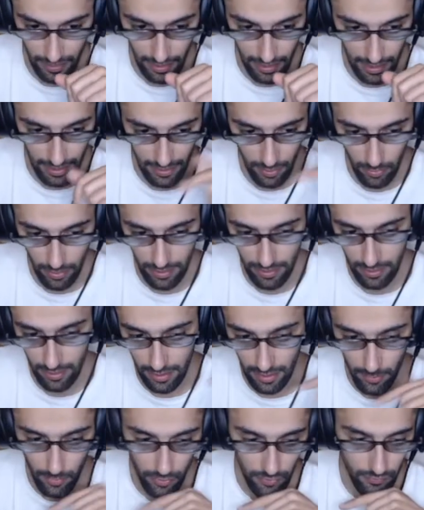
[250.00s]
Anyway,
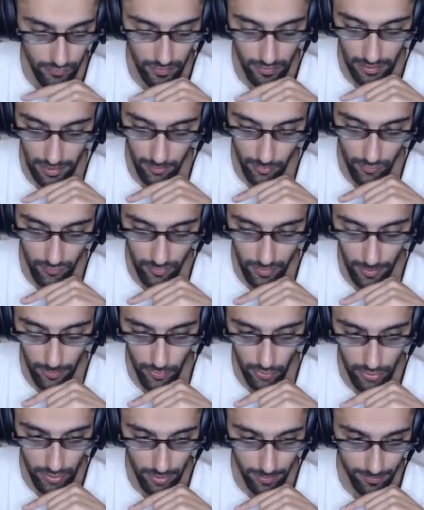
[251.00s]
I moved my
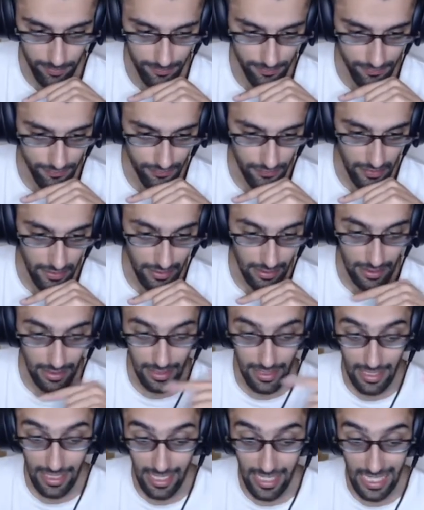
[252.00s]
pawn up.
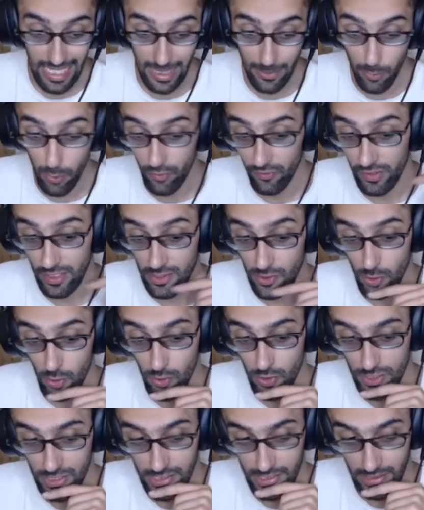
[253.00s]
He moved his
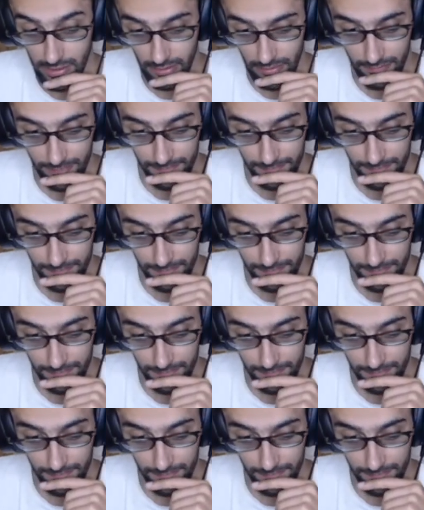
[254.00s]
horse in.